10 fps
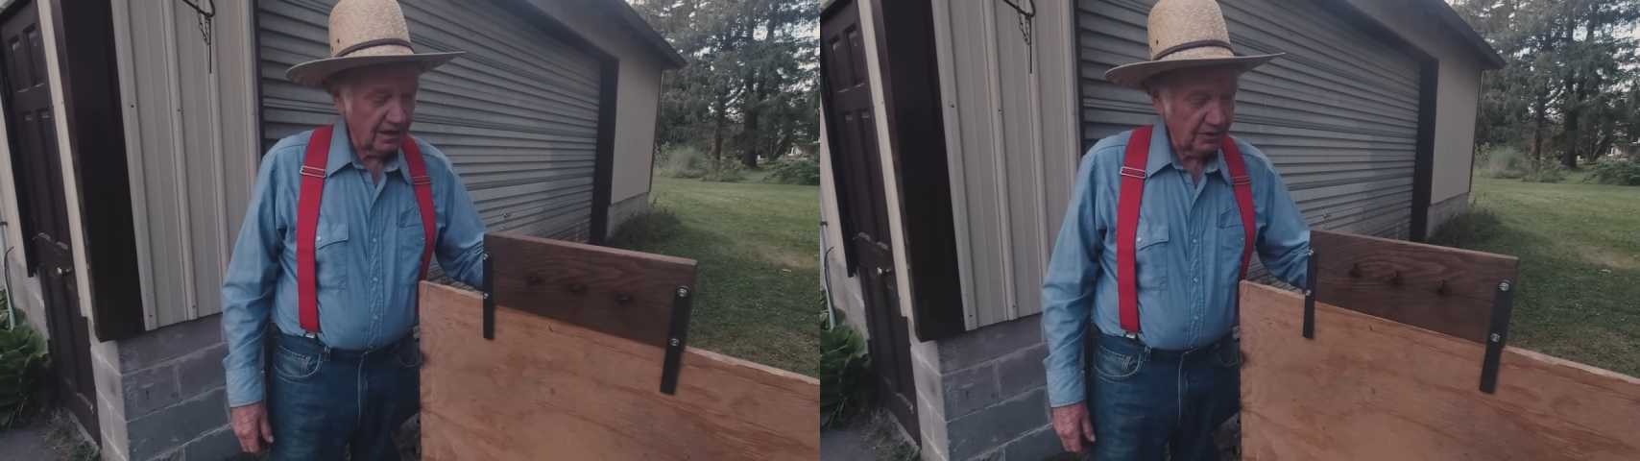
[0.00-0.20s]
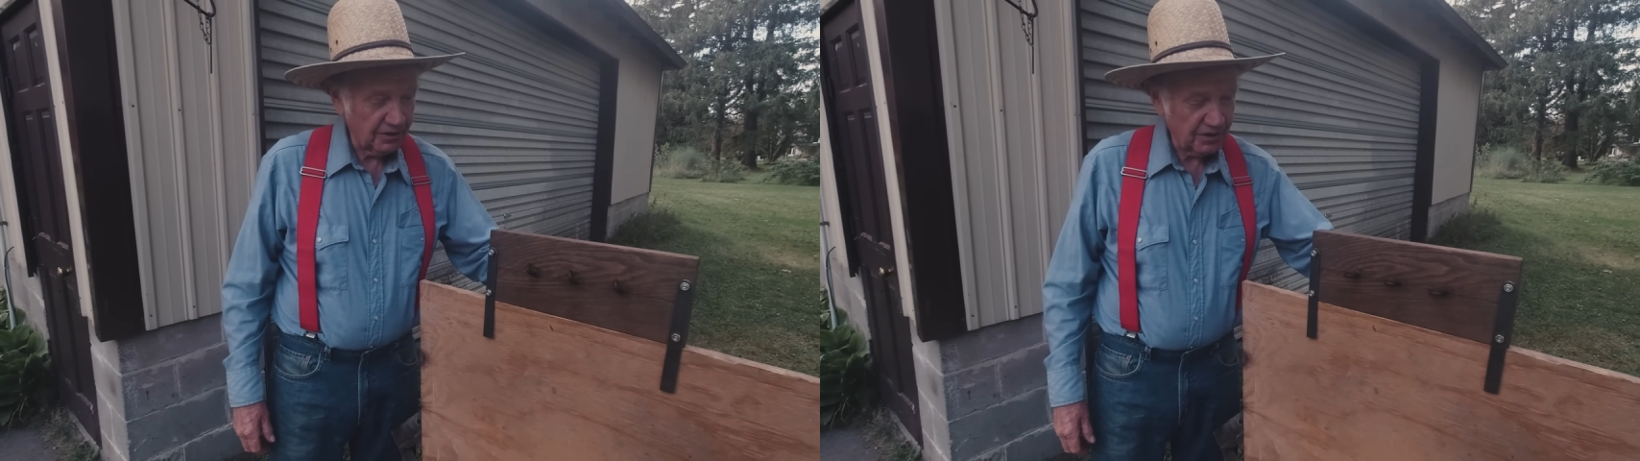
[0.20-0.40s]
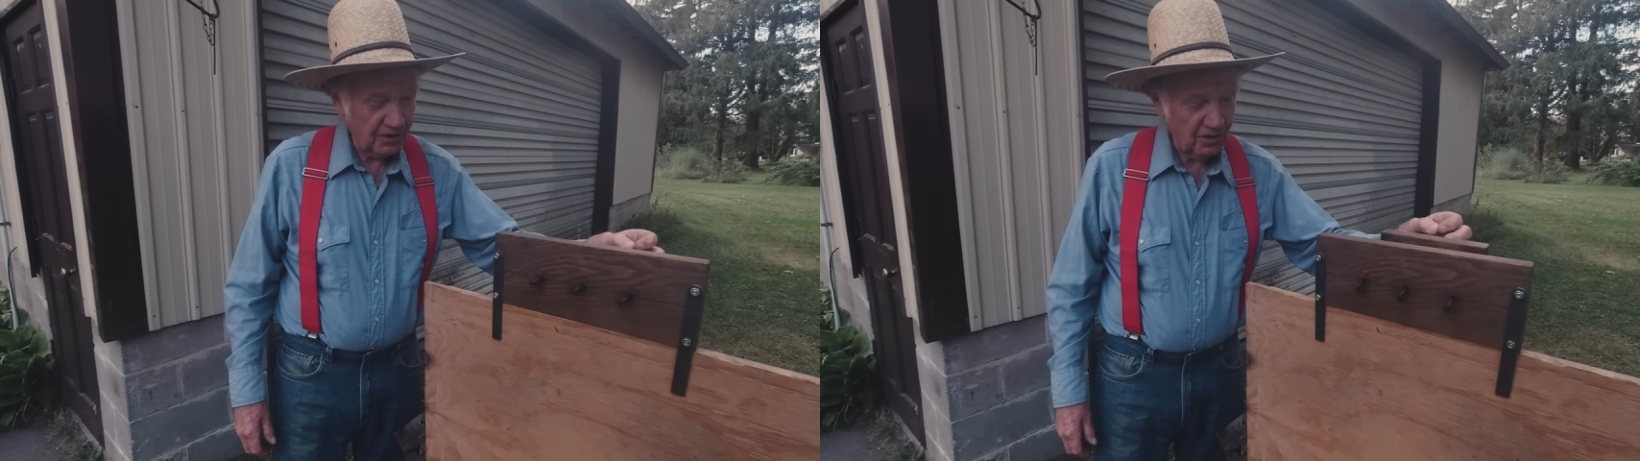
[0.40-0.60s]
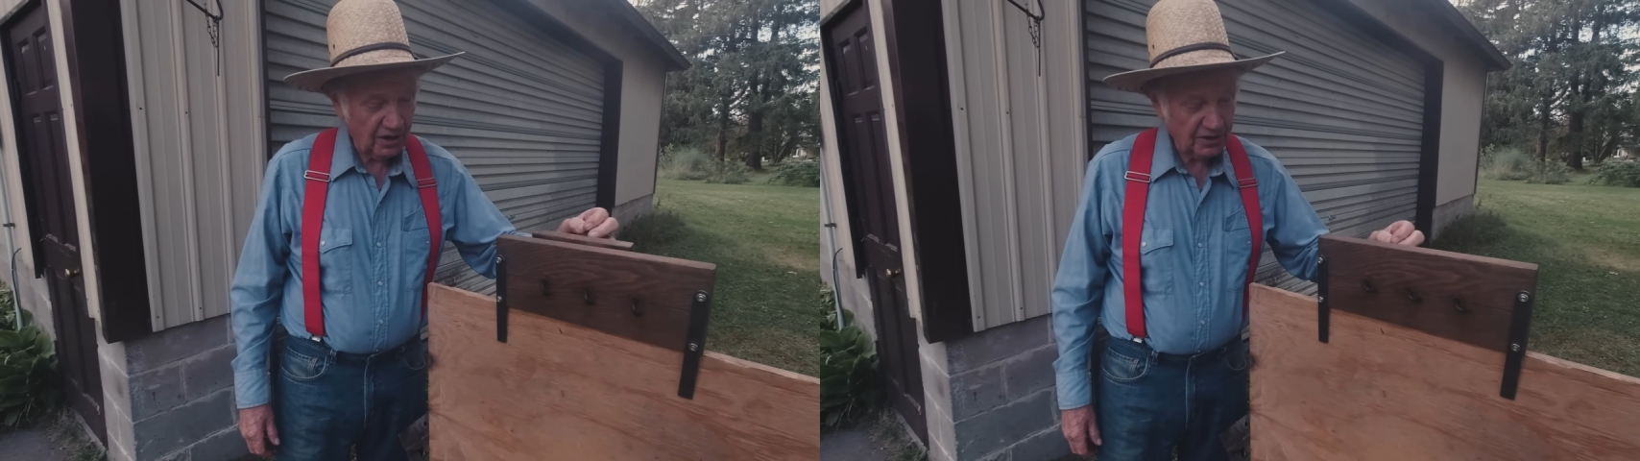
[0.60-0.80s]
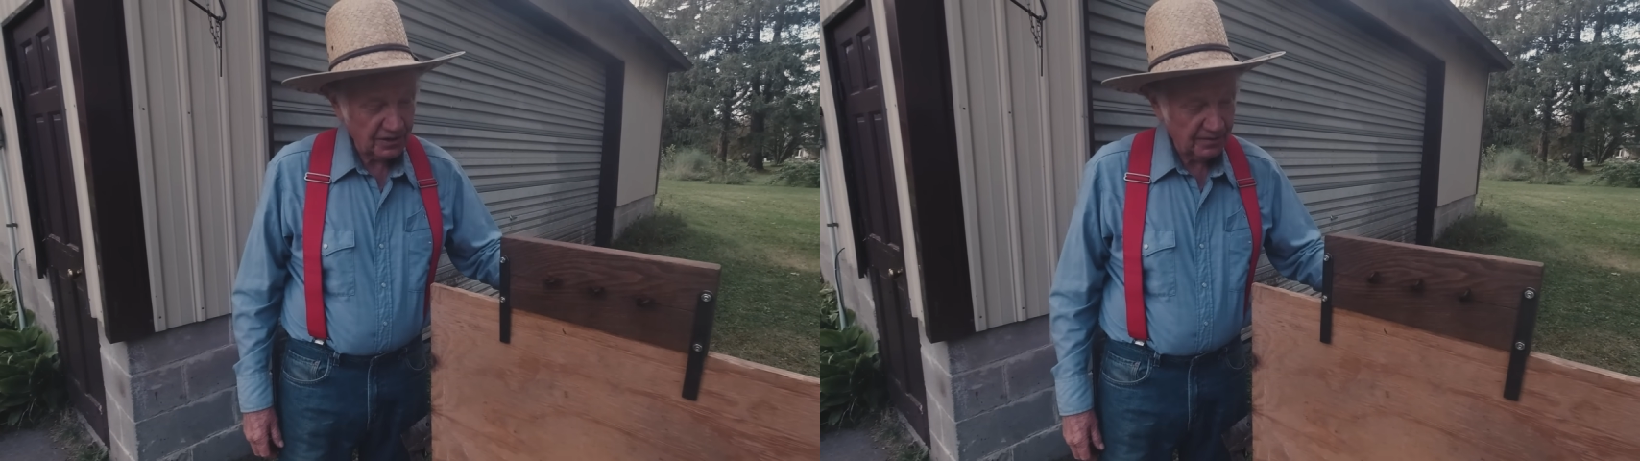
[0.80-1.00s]
with the
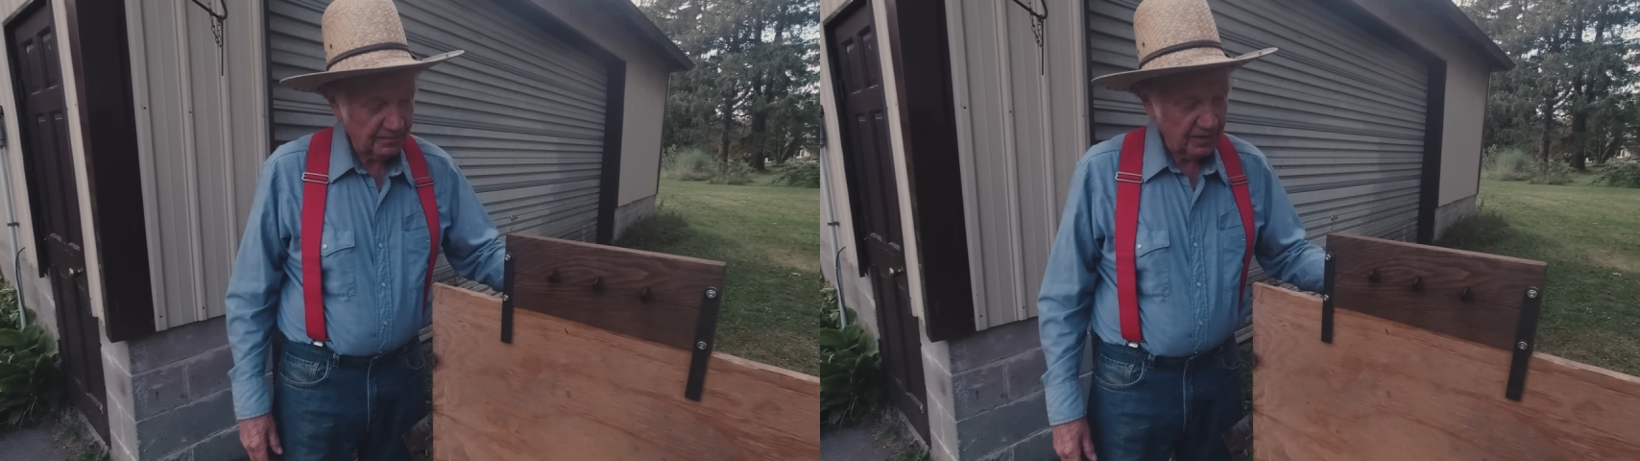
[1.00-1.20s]
hooks,